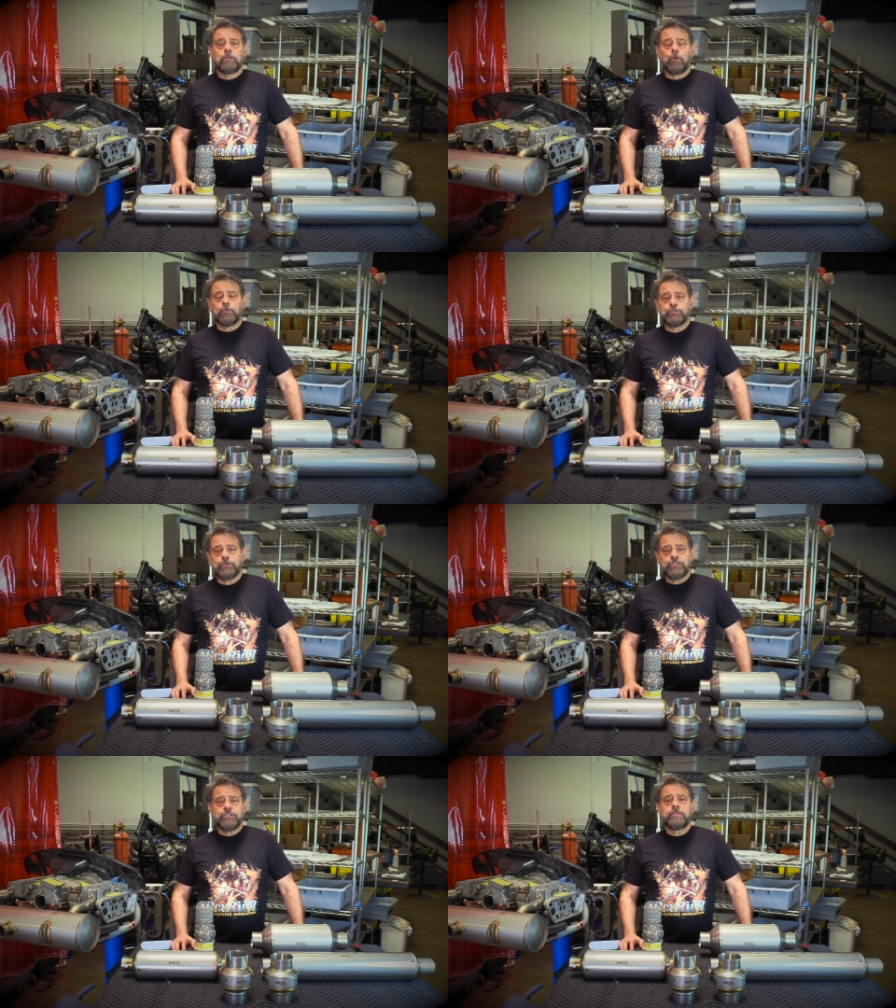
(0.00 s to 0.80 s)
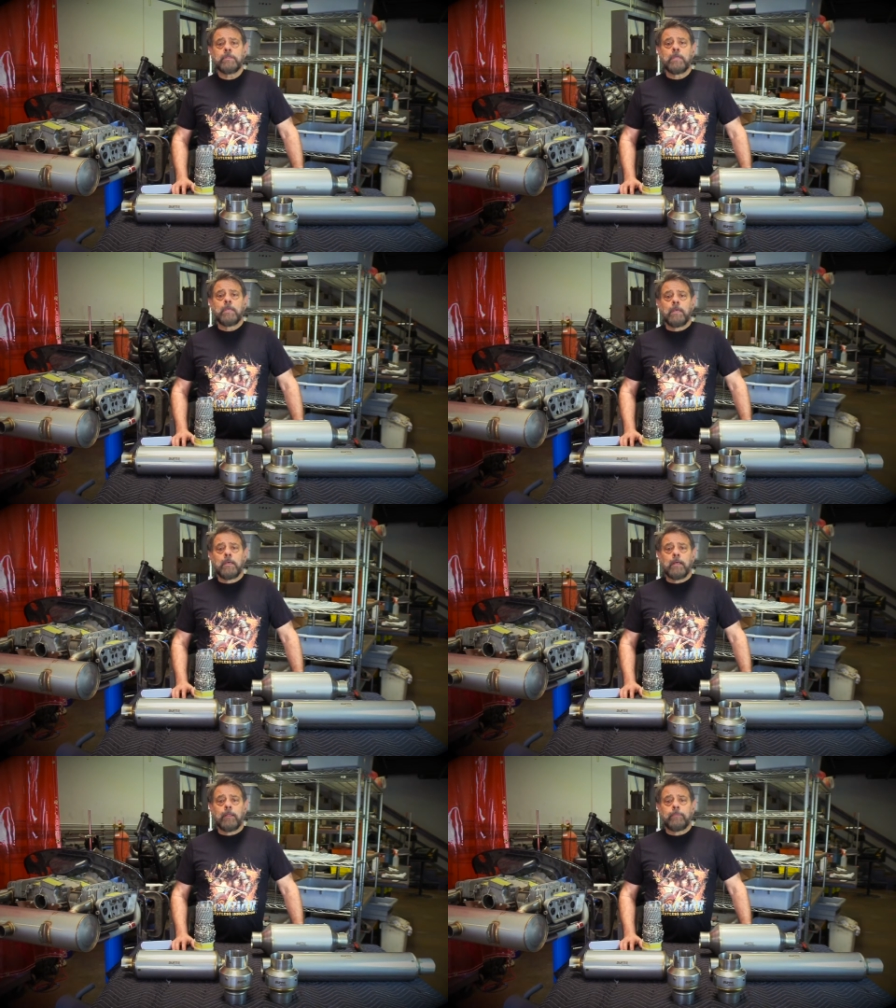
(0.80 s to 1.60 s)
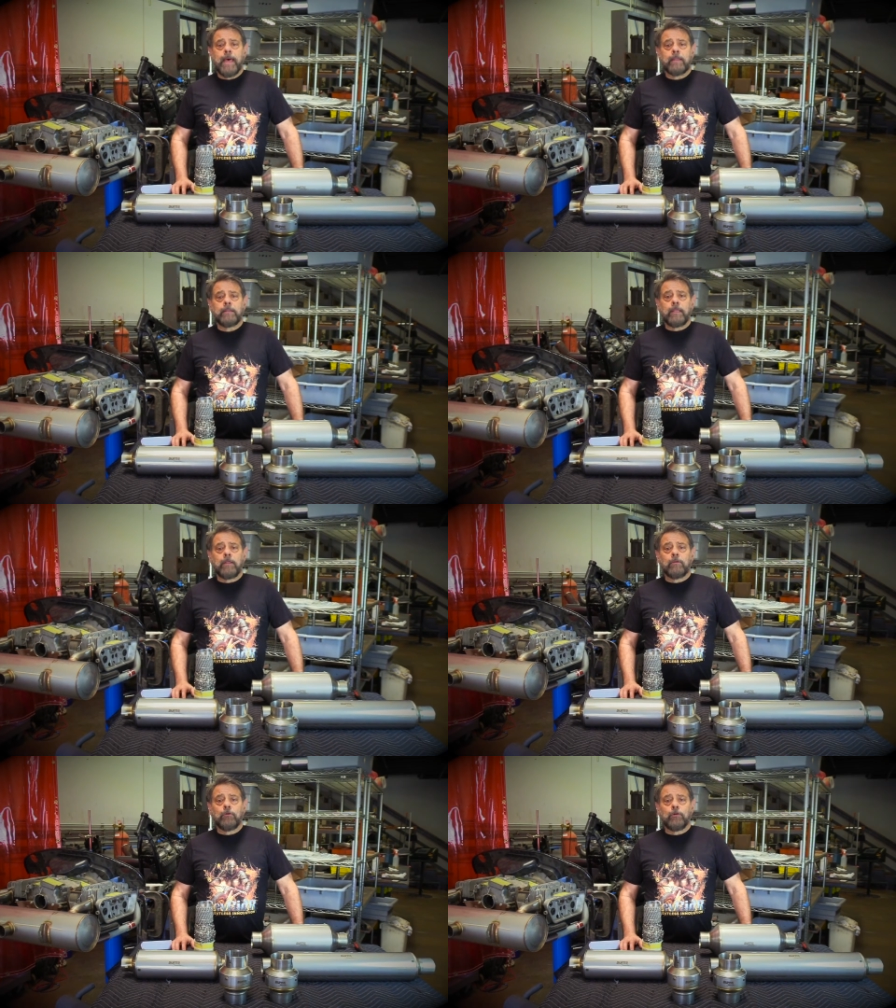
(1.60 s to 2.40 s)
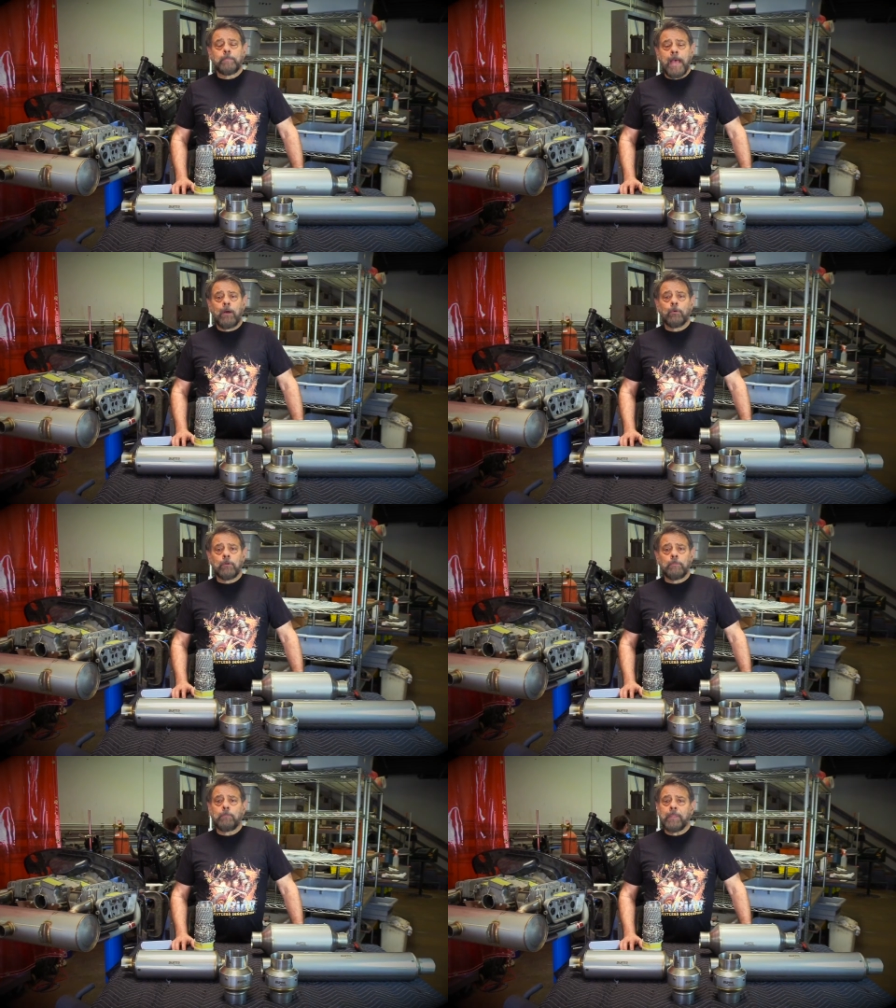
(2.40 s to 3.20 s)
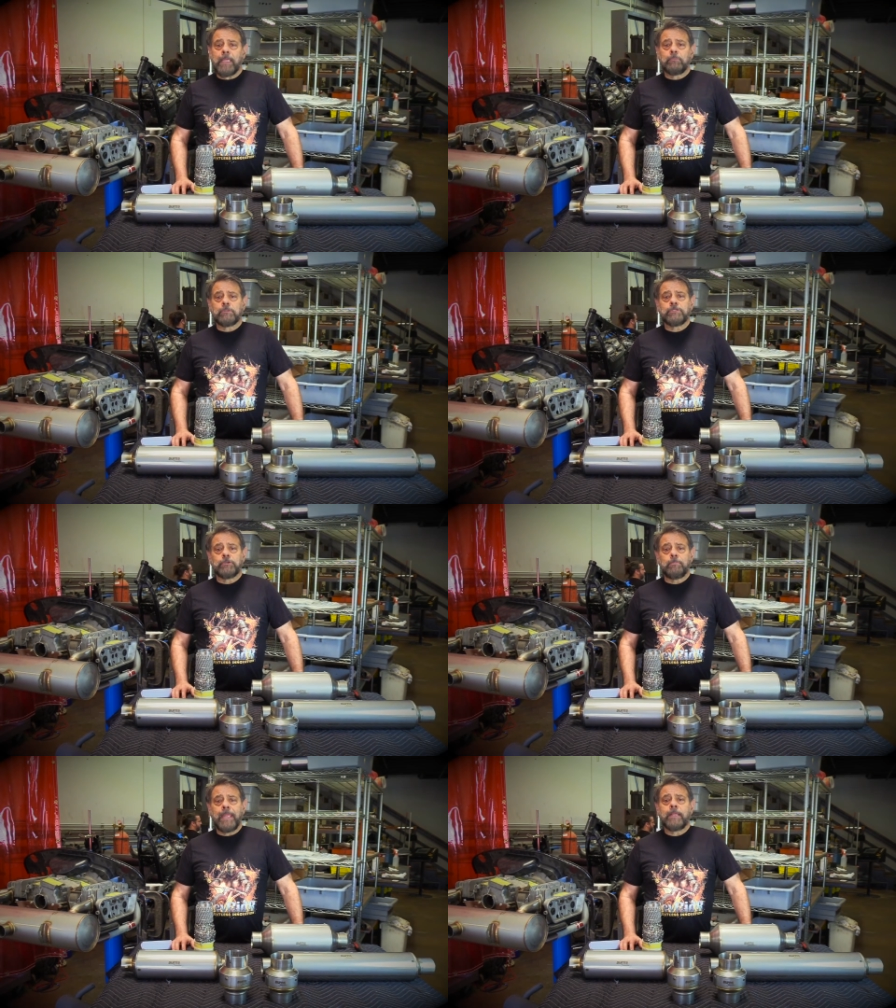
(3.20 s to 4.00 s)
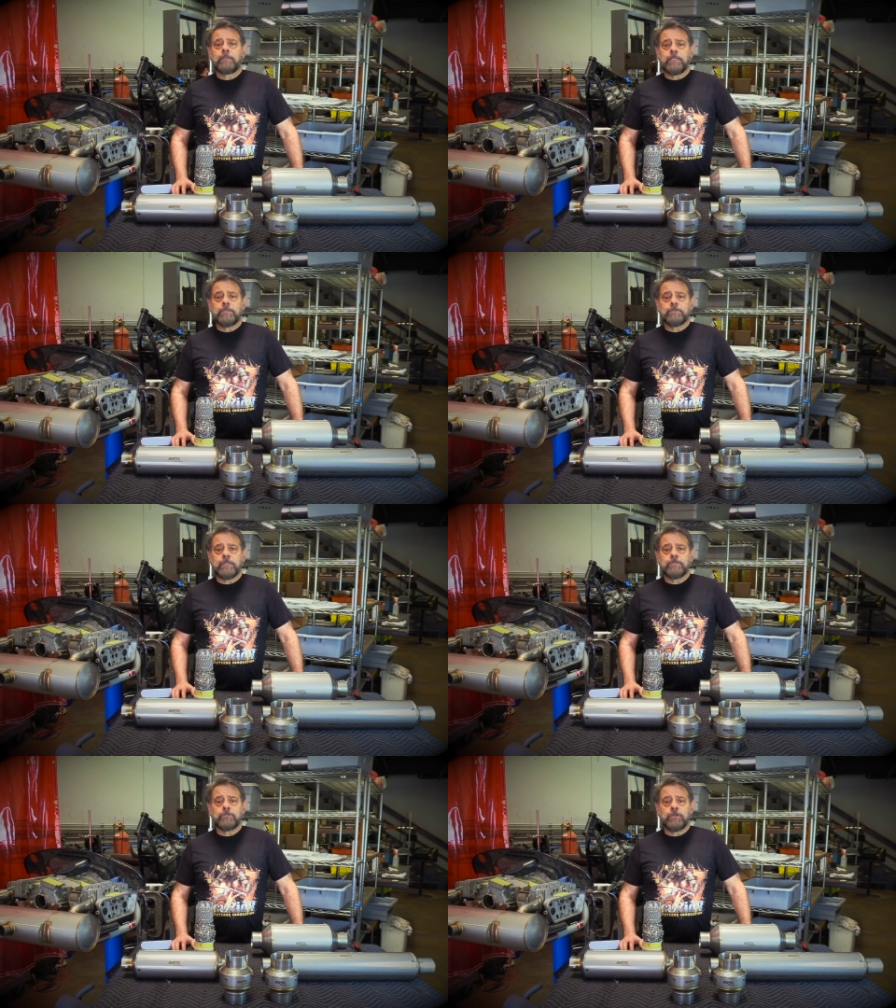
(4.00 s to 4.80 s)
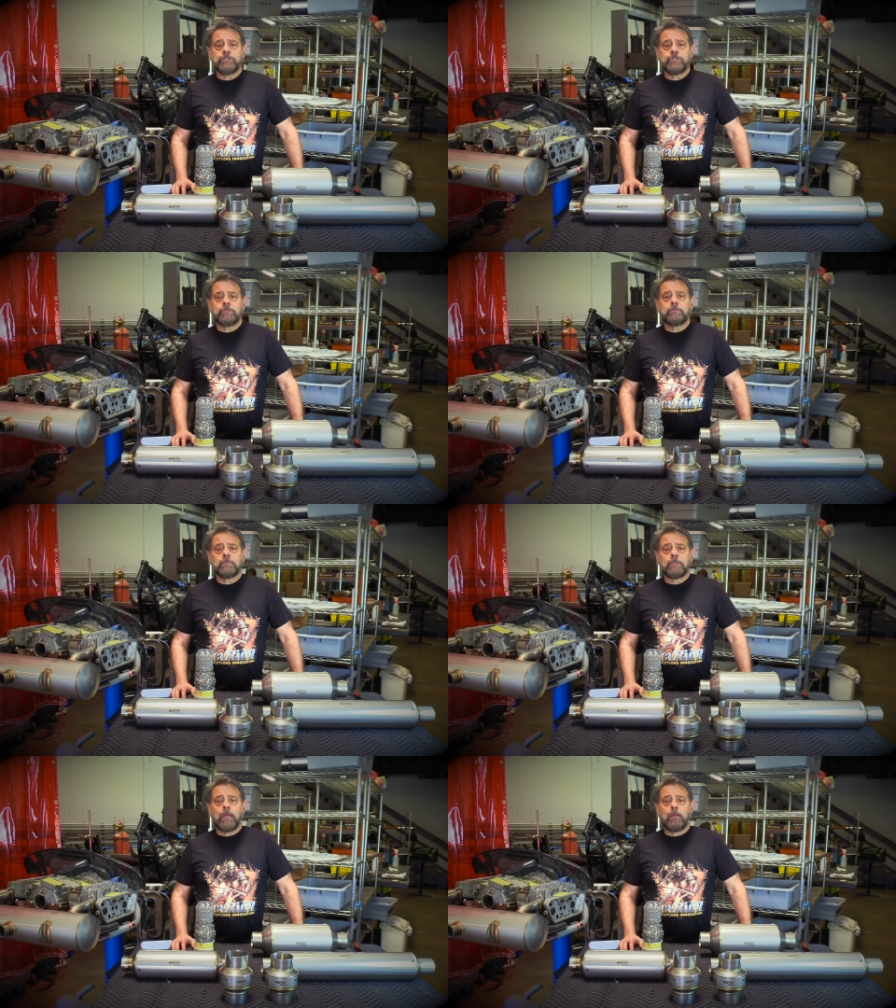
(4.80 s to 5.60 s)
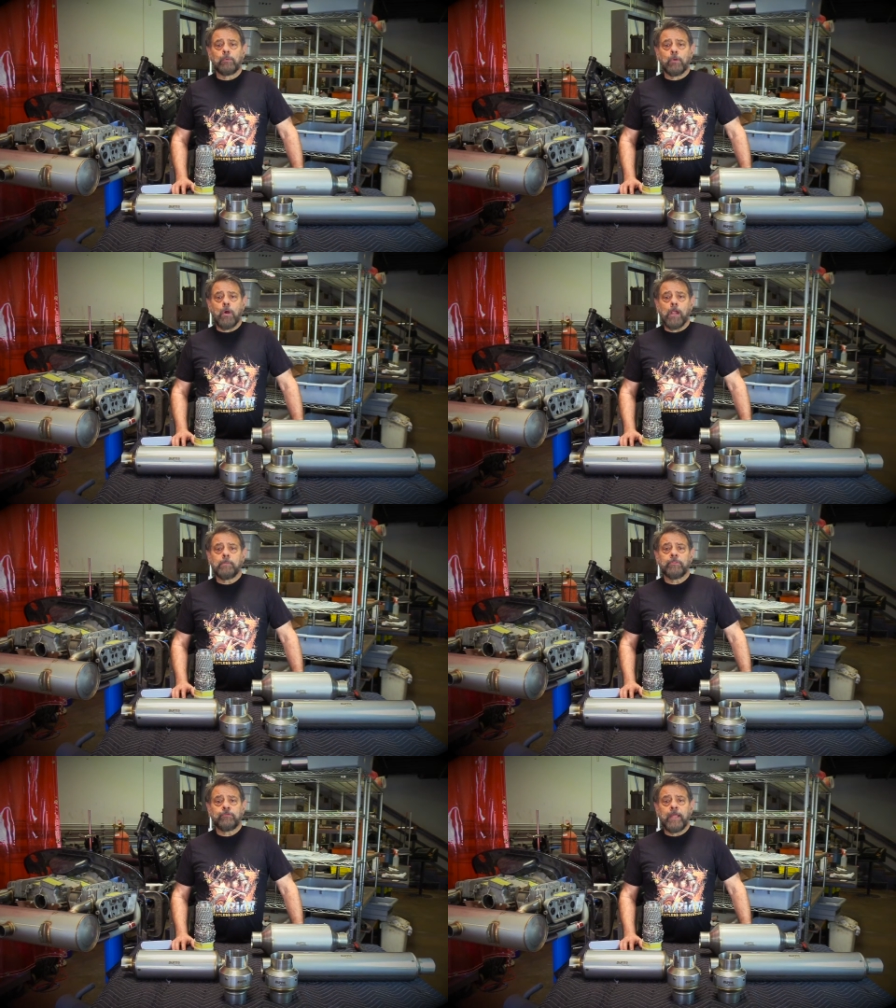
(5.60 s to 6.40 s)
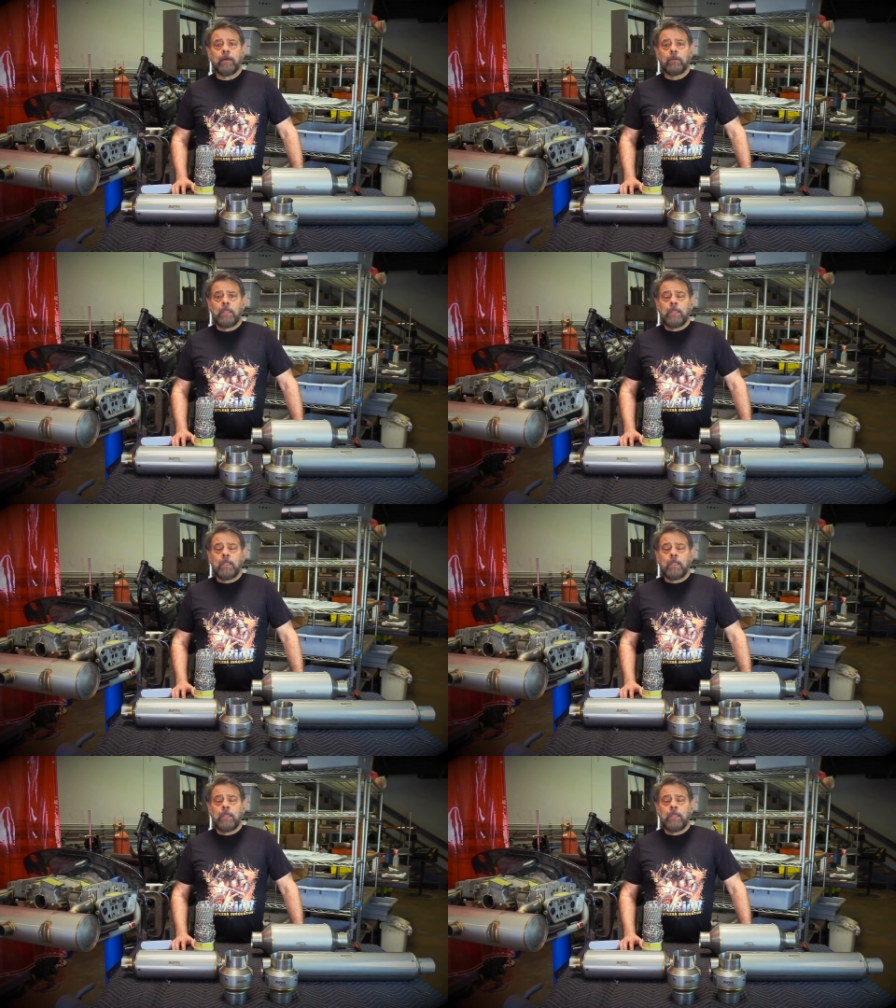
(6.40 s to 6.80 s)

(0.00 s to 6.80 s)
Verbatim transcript: low restriction, uh, not hurt power, but be able to make these uh, stringent uh, requirements. Now,